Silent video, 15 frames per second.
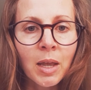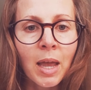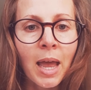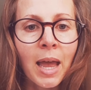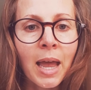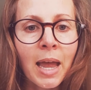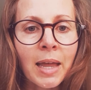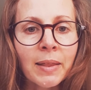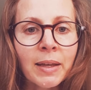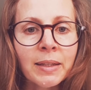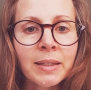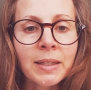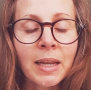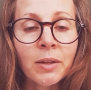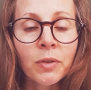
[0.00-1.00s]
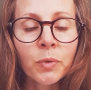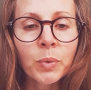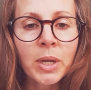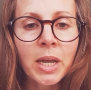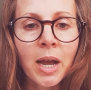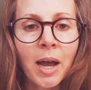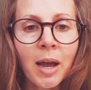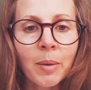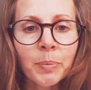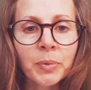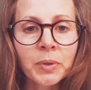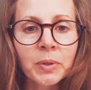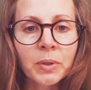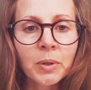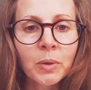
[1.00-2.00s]
And let's say 3
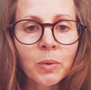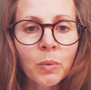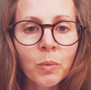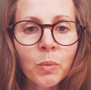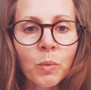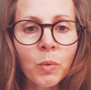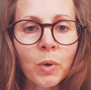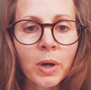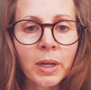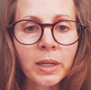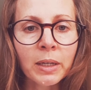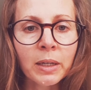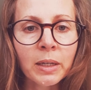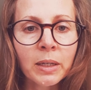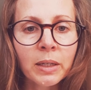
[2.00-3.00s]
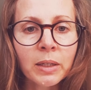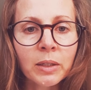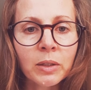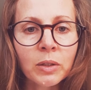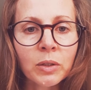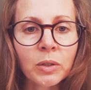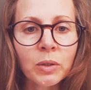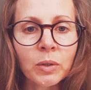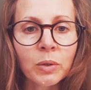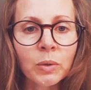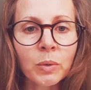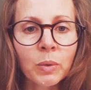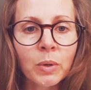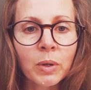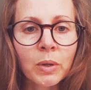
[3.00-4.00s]
hops, 1,
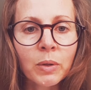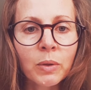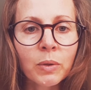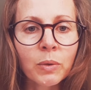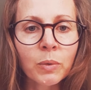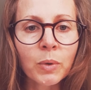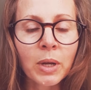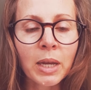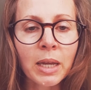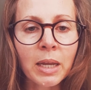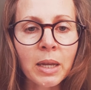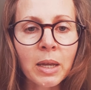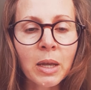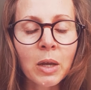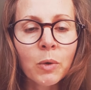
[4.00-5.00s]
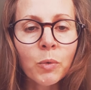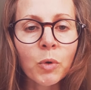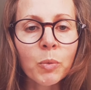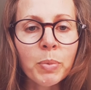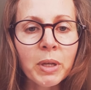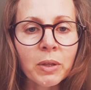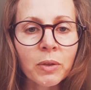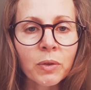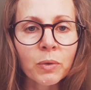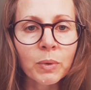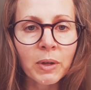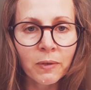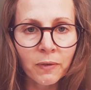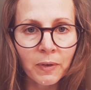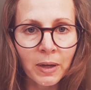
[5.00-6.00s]
2, 3, will be
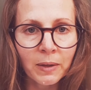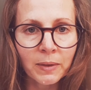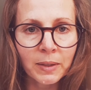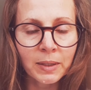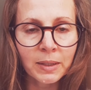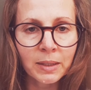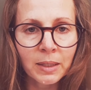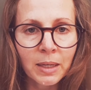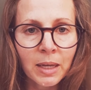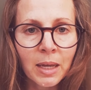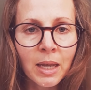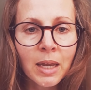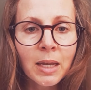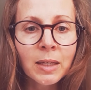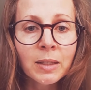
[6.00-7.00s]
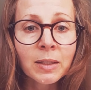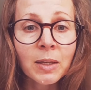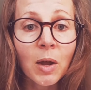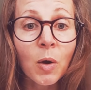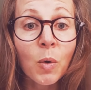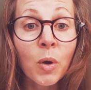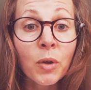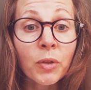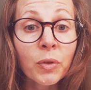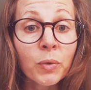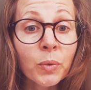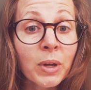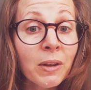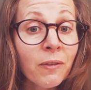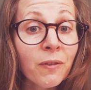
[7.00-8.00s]
3/5. So
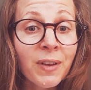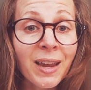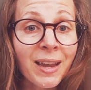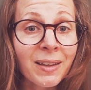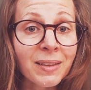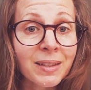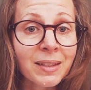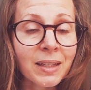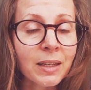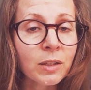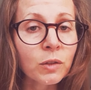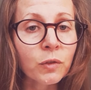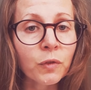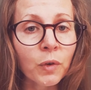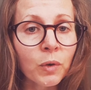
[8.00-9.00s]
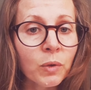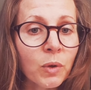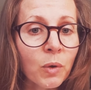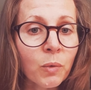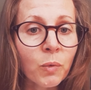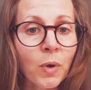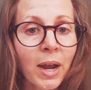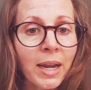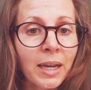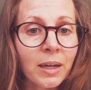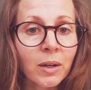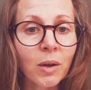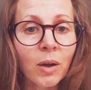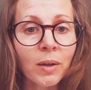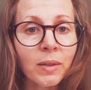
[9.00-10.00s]
3/5 is further right
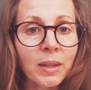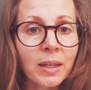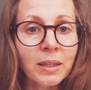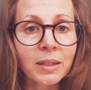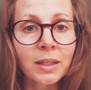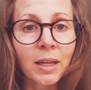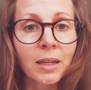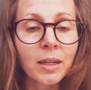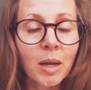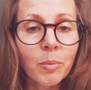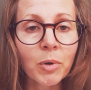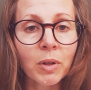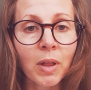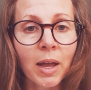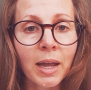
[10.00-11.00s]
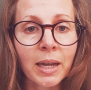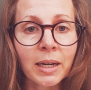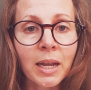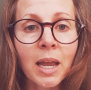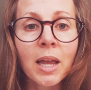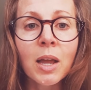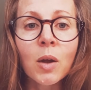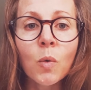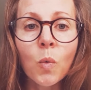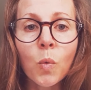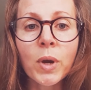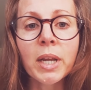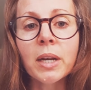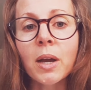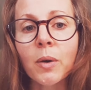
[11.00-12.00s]
on this number line.
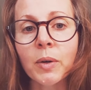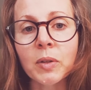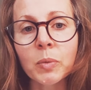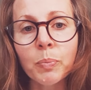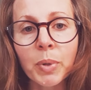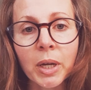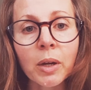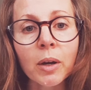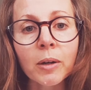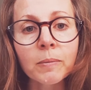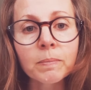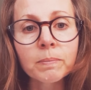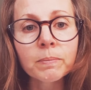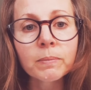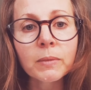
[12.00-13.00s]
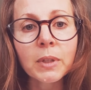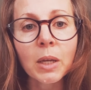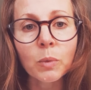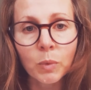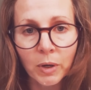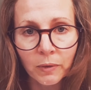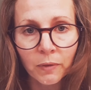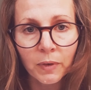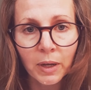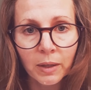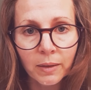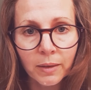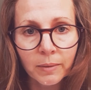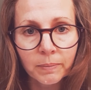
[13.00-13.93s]
We know it's bigger than 1/5.